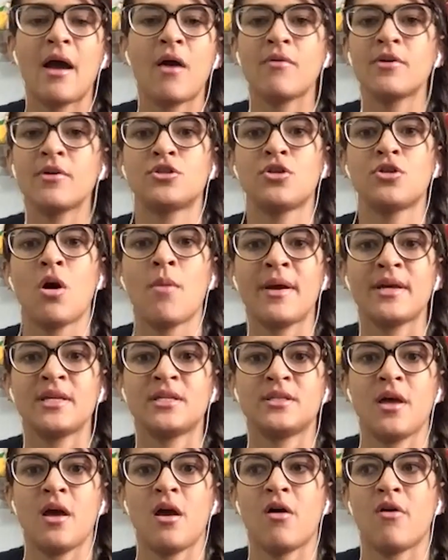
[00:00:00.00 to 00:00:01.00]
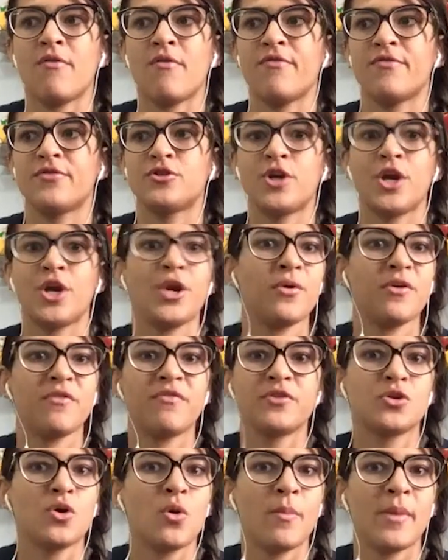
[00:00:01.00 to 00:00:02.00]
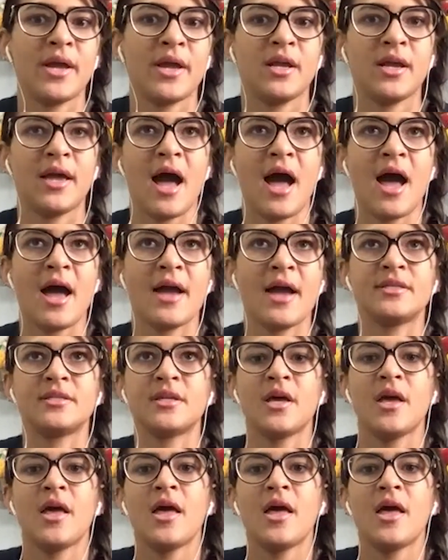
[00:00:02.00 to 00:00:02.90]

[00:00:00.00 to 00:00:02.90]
saw myself training with so many guys,